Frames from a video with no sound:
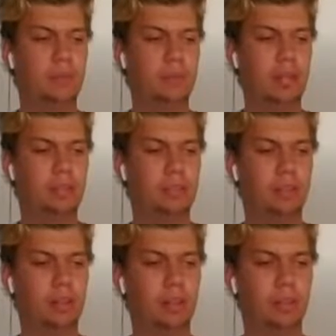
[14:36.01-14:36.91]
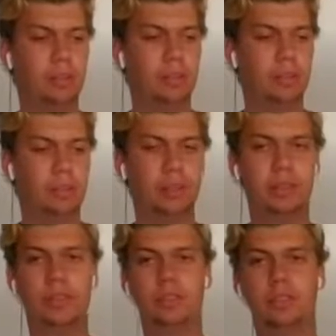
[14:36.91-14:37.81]
might as well do a
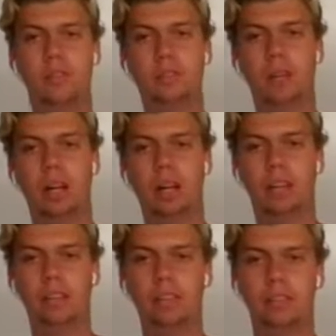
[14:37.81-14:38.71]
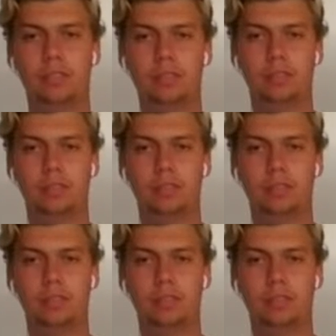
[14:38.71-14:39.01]
YouTube live